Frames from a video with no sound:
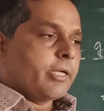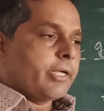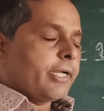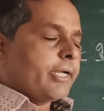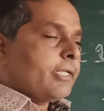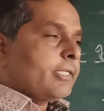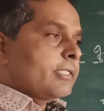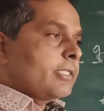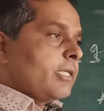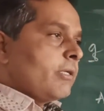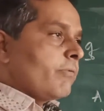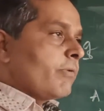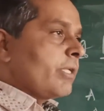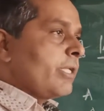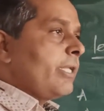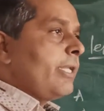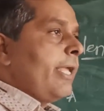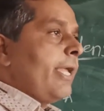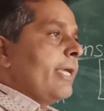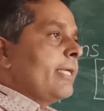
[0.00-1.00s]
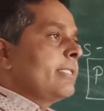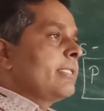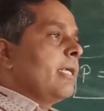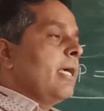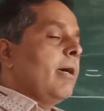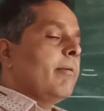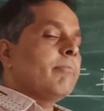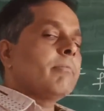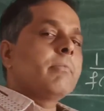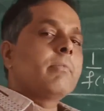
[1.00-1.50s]
It is given in
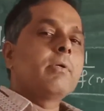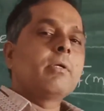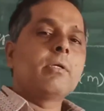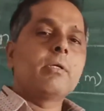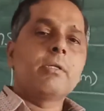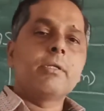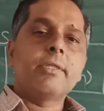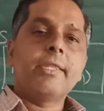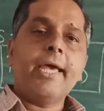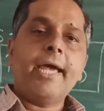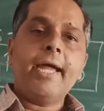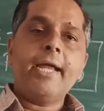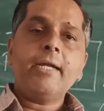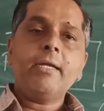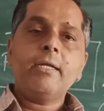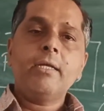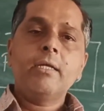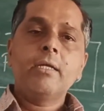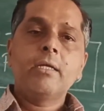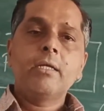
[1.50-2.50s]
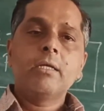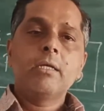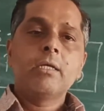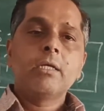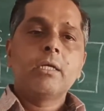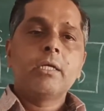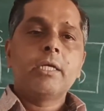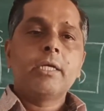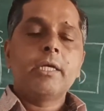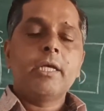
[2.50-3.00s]
exam
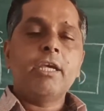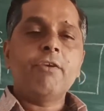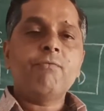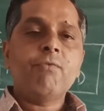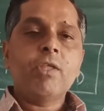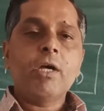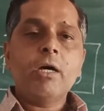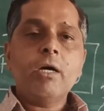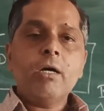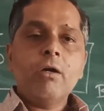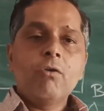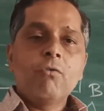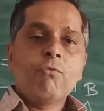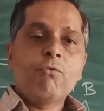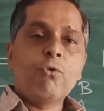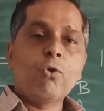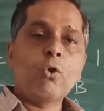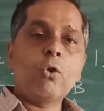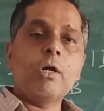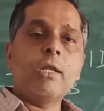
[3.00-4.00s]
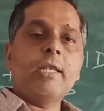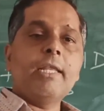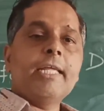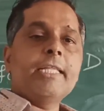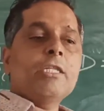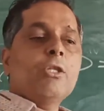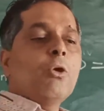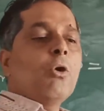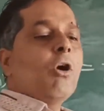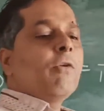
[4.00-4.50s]
that if the focal
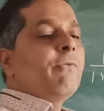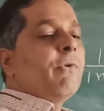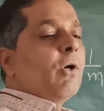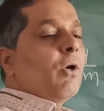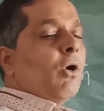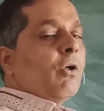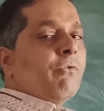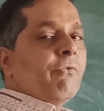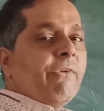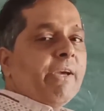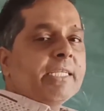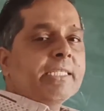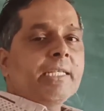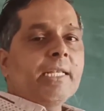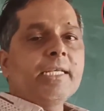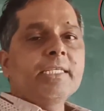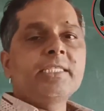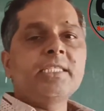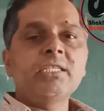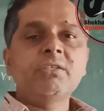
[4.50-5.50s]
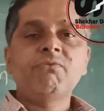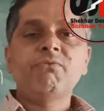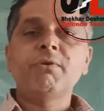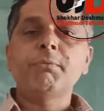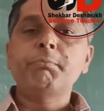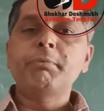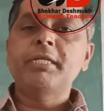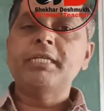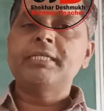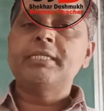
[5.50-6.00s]
length of a convex lens is
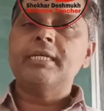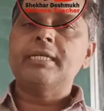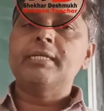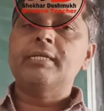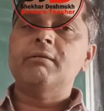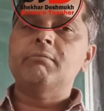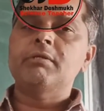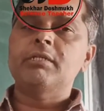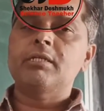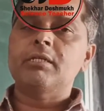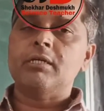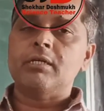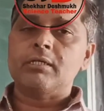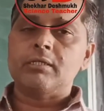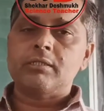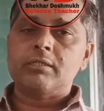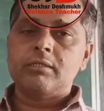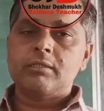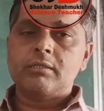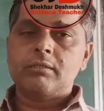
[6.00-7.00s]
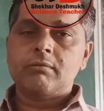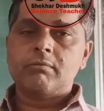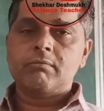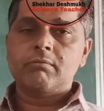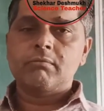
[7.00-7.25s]
50 centimeters,